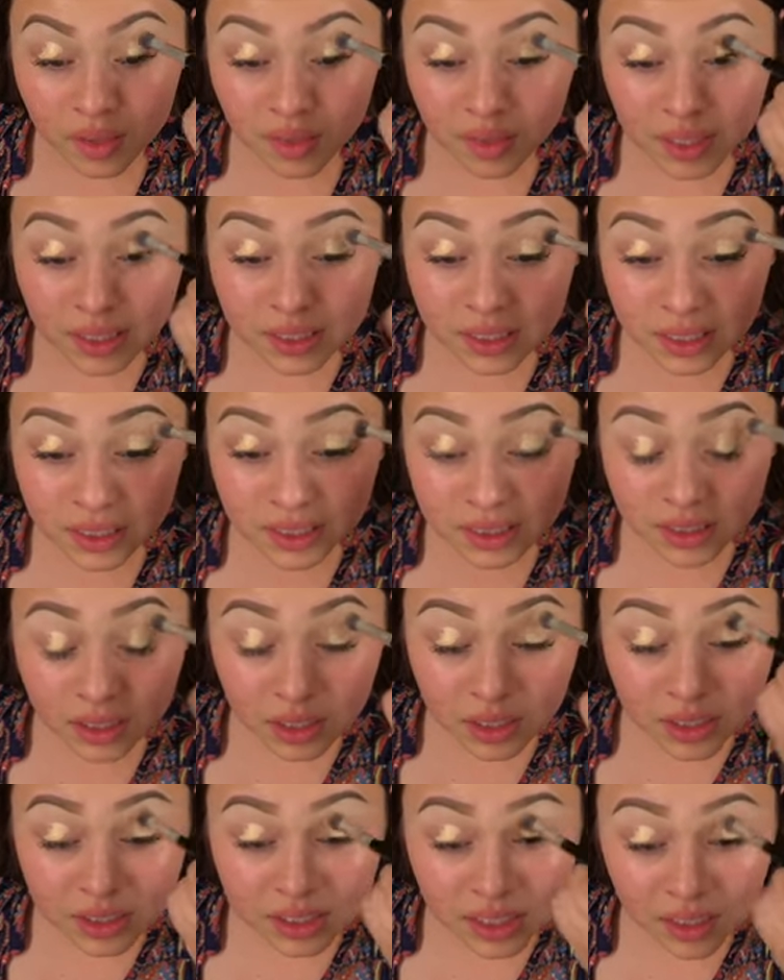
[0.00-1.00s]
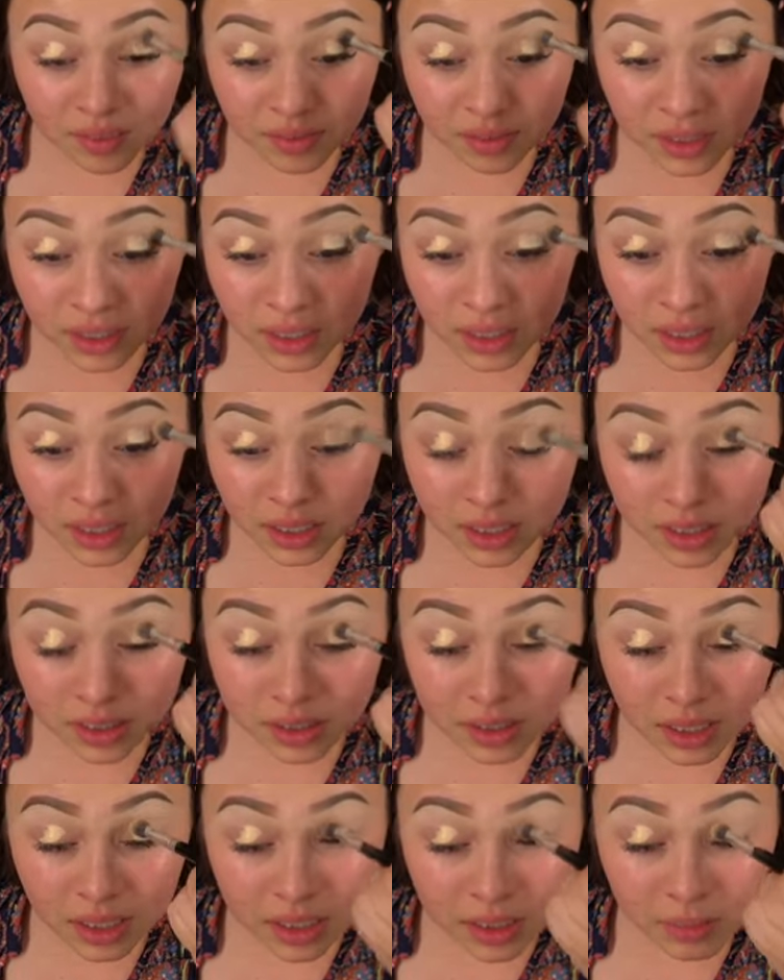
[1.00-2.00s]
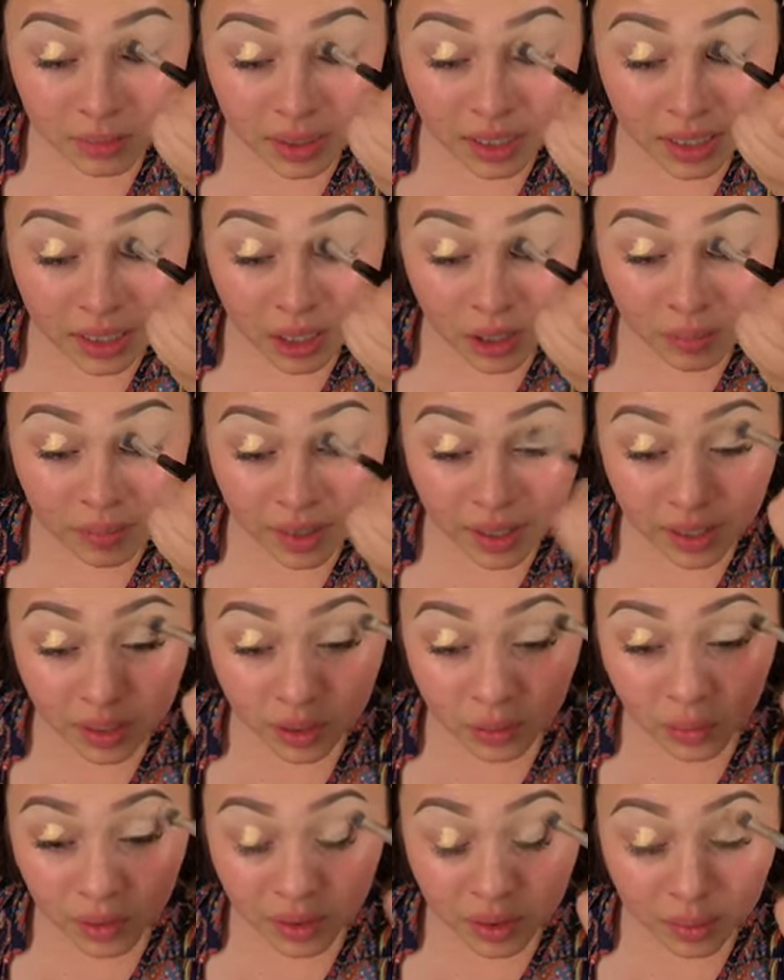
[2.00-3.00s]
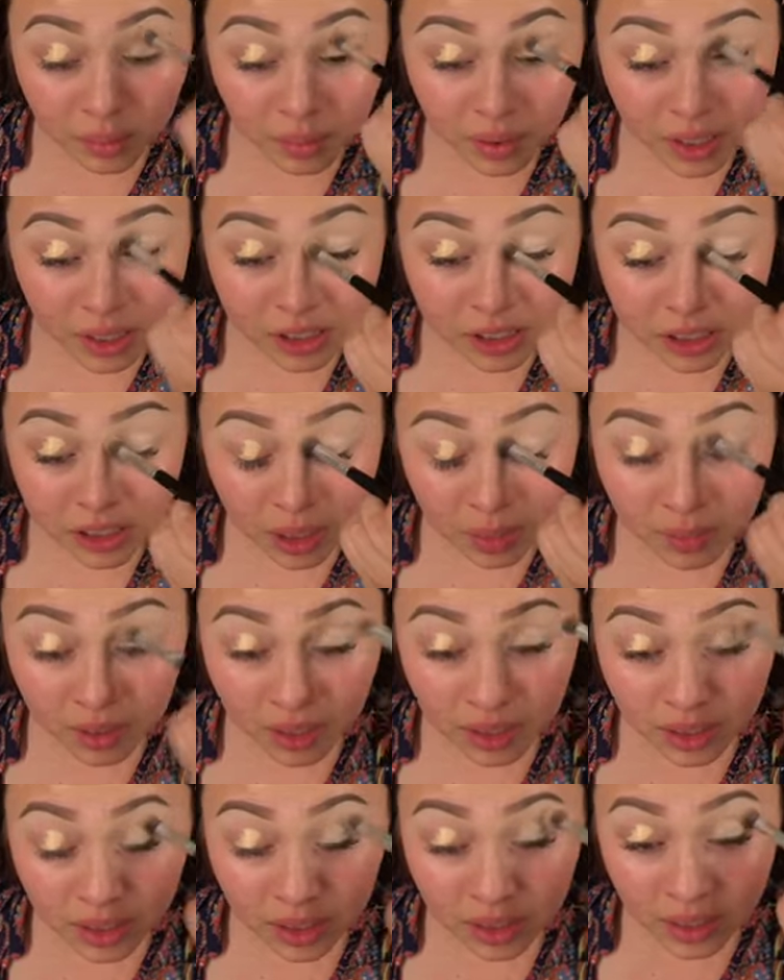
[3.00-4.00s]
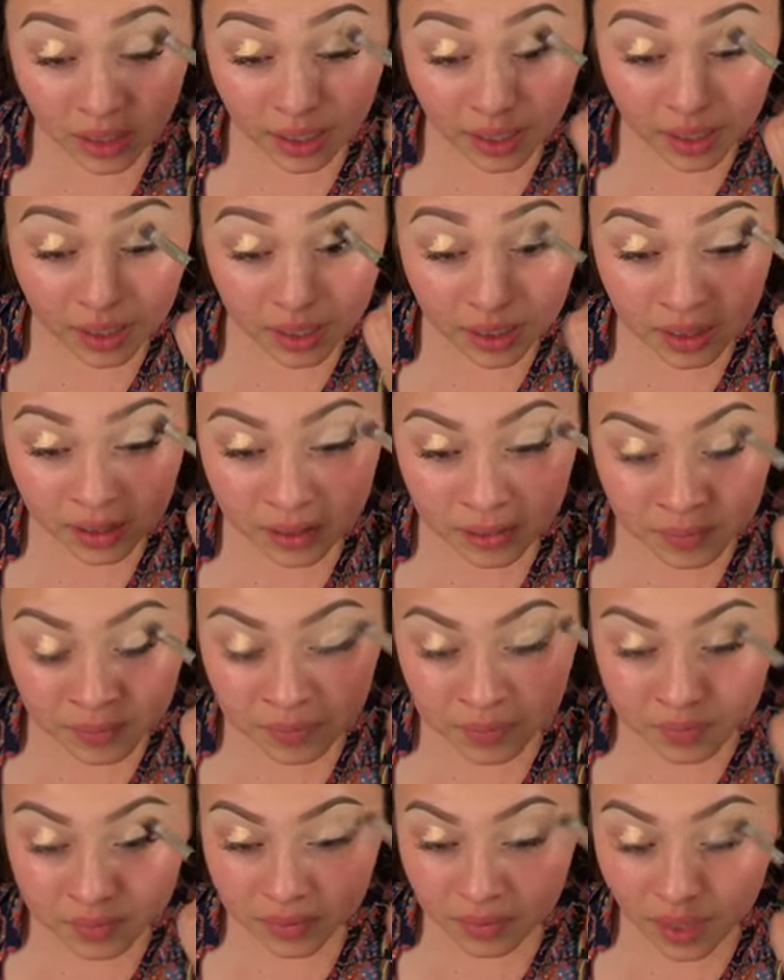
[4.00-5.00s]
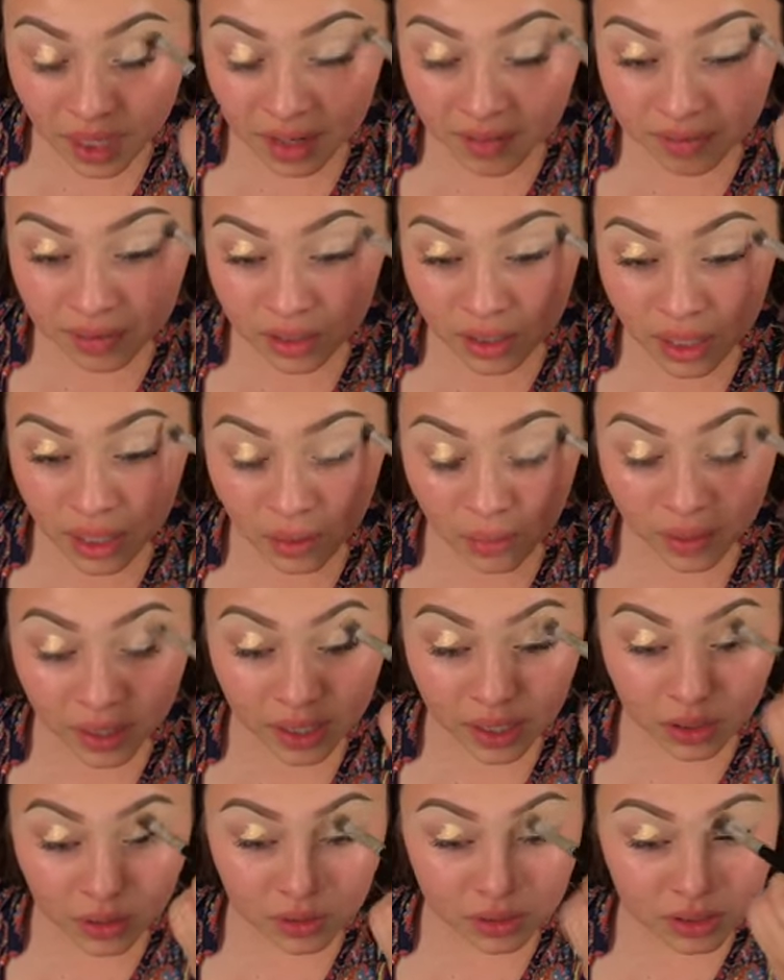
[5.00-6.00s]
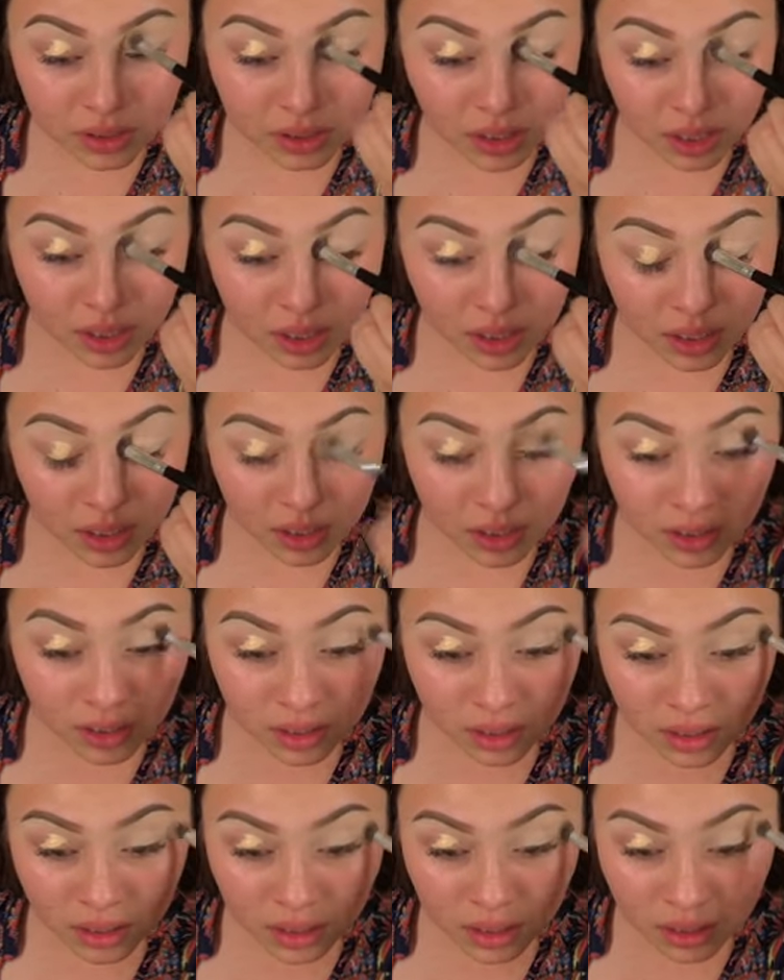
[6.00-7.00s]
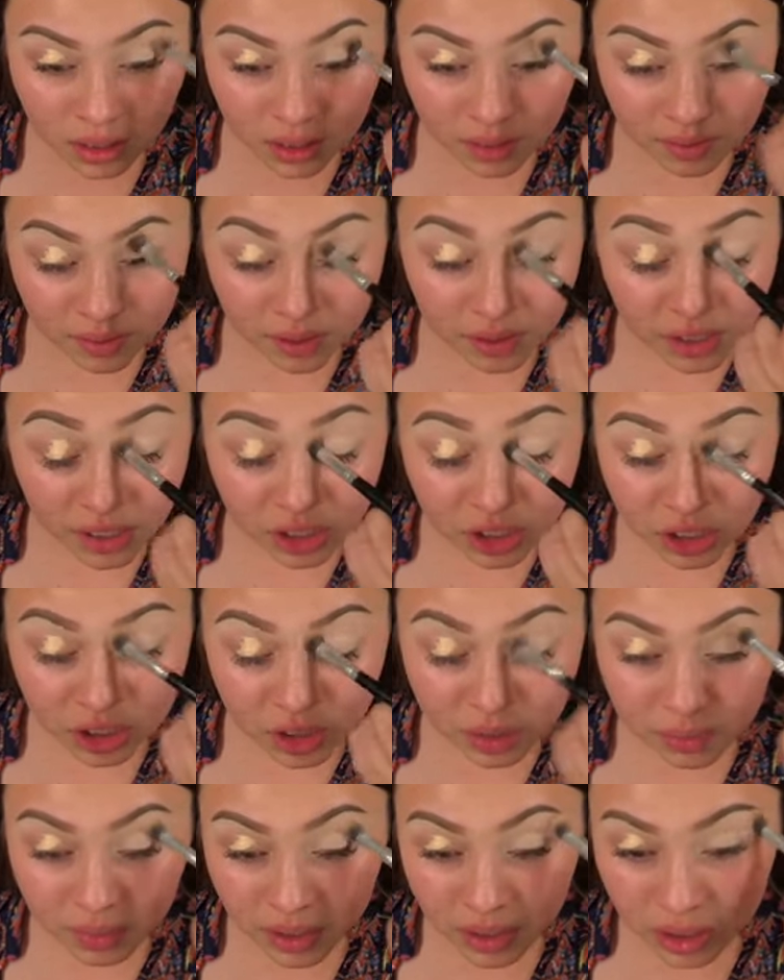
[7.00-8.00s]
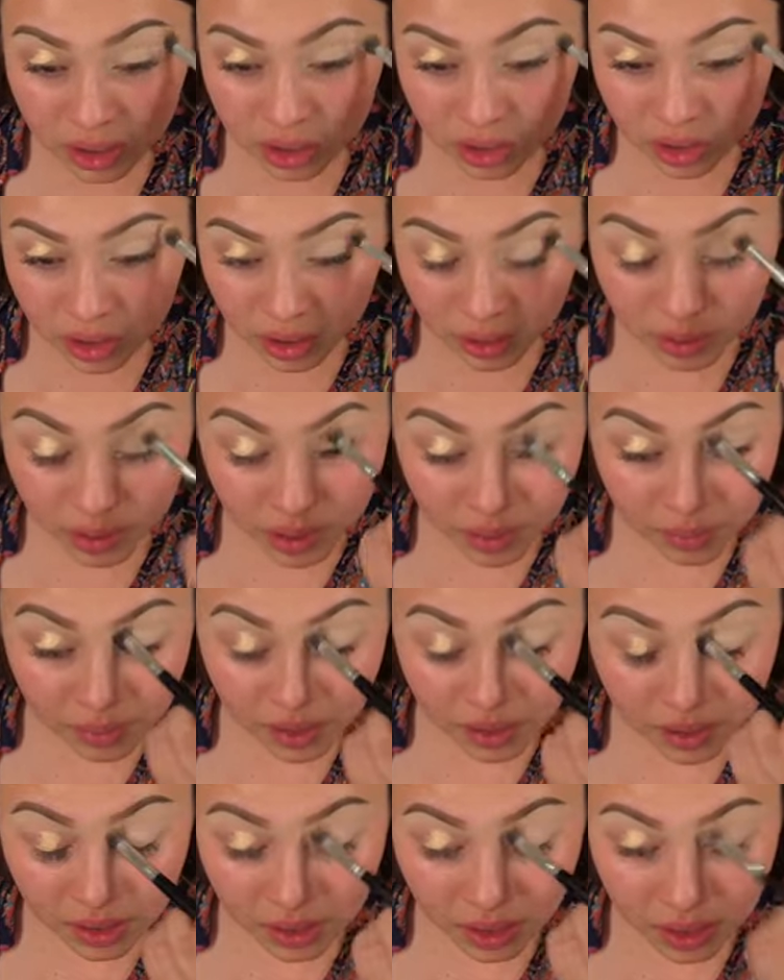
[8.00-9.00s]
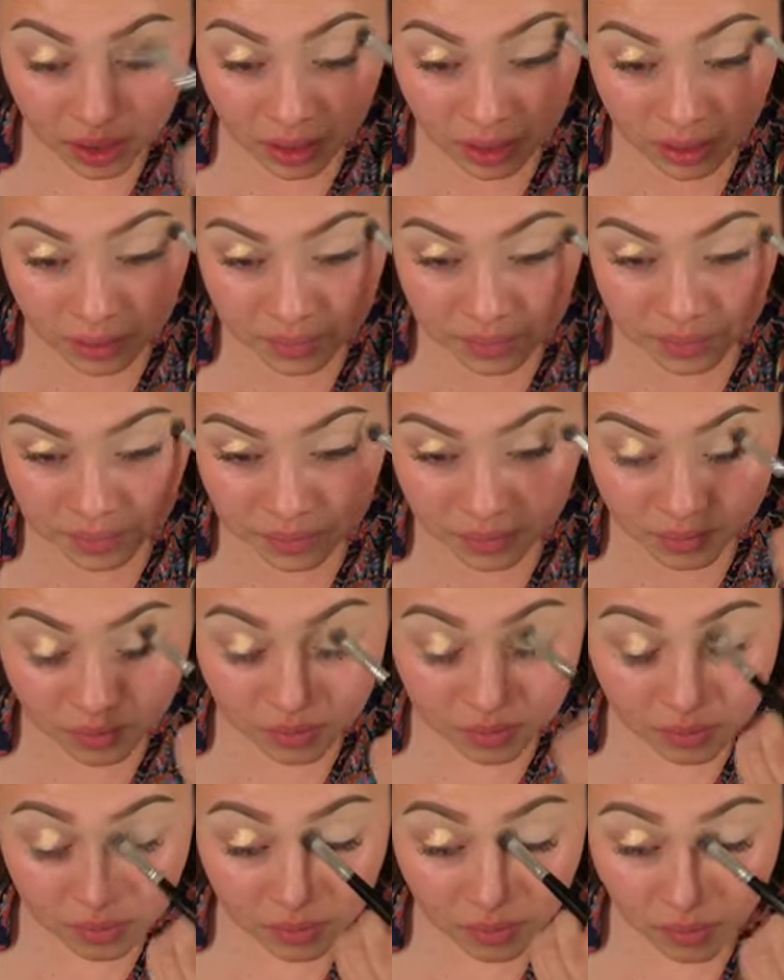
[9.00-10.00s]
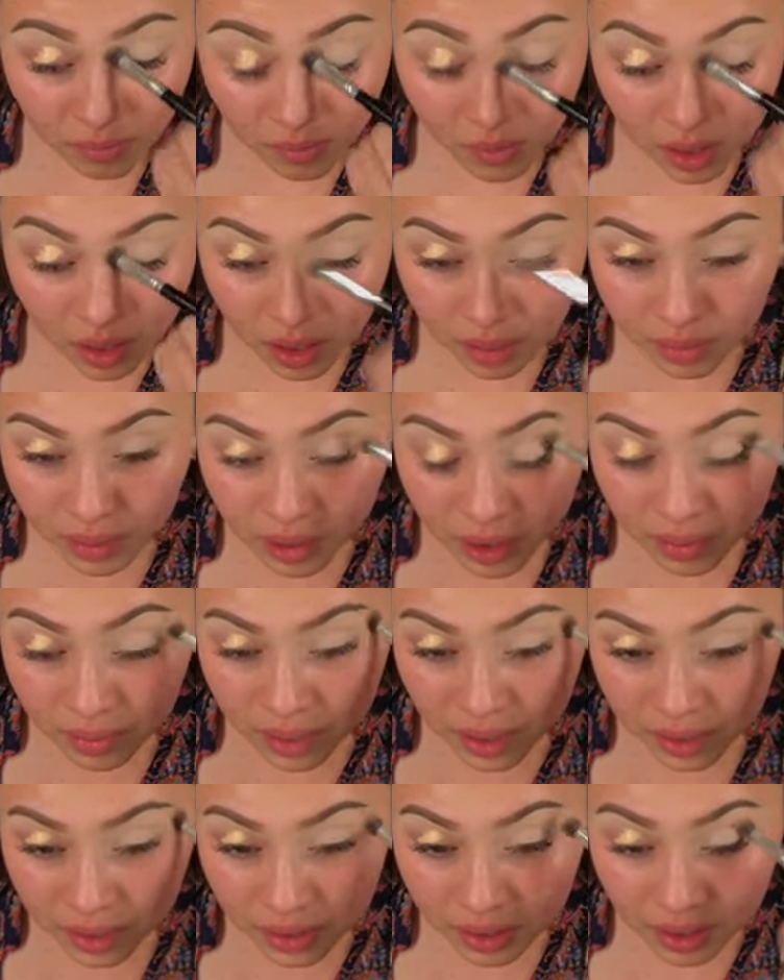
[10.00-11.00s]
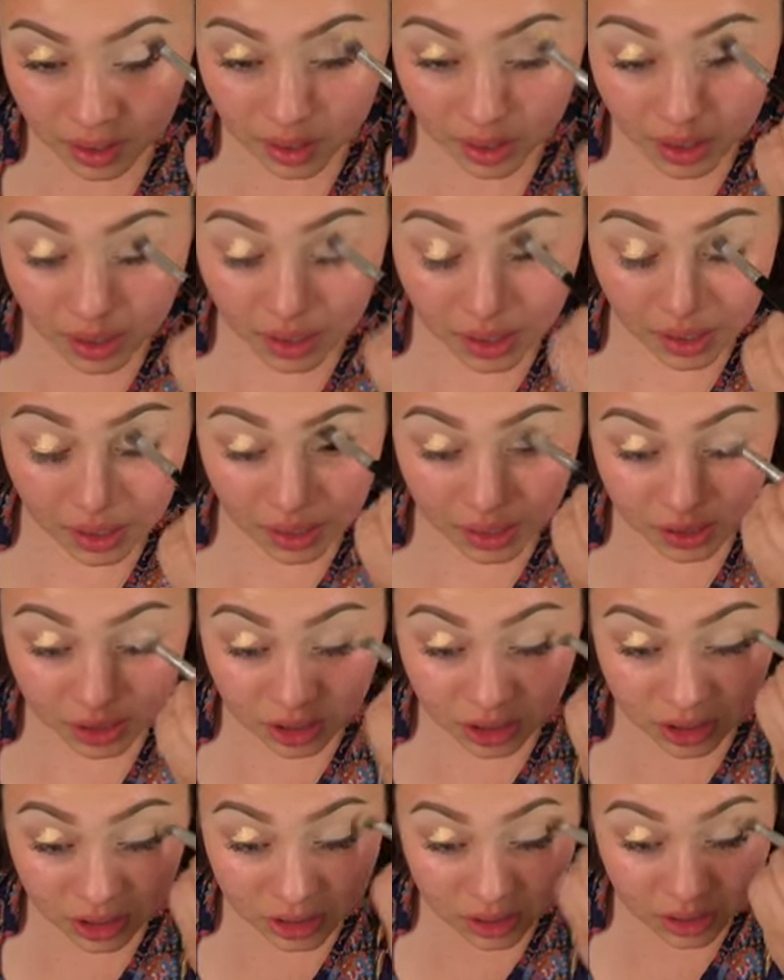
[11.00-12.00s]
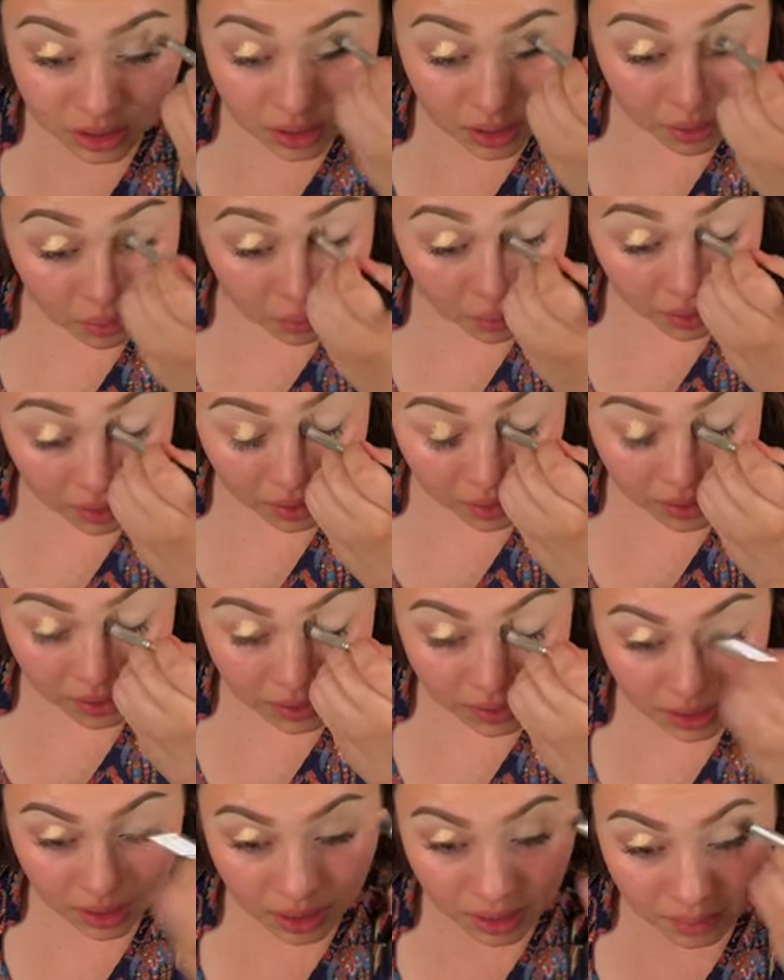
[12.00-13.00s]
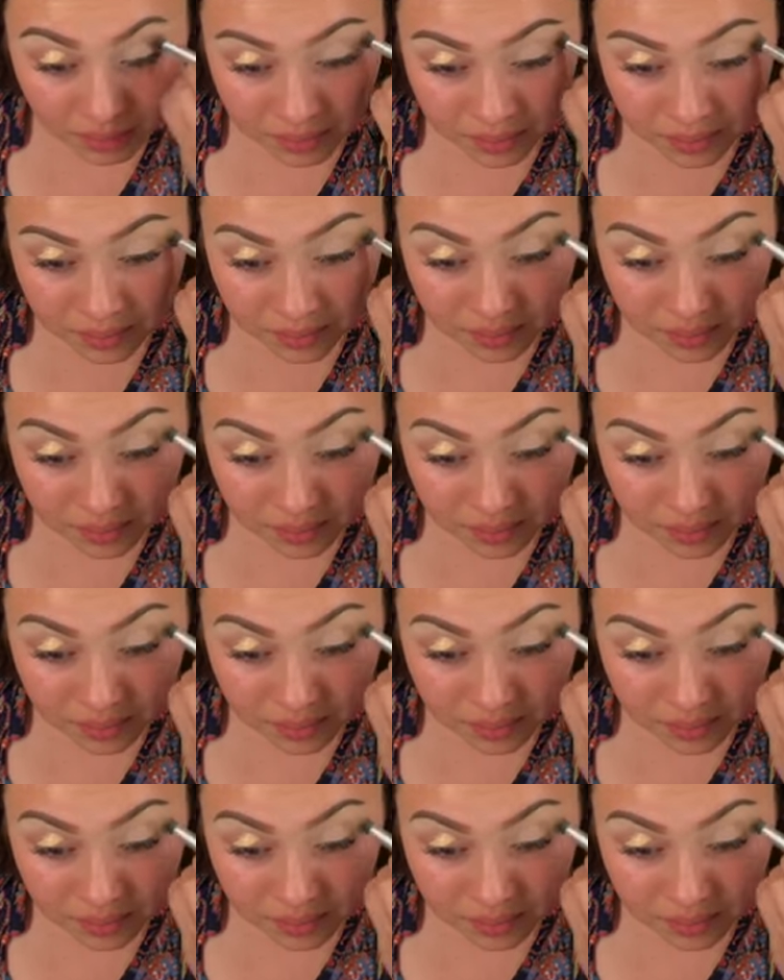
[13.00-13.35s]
This concealer definitely does blend out better with the brush, I'm not gonna lie. I feel like when I use a foundation sponge or a beauty blender, it just doesn't work the same.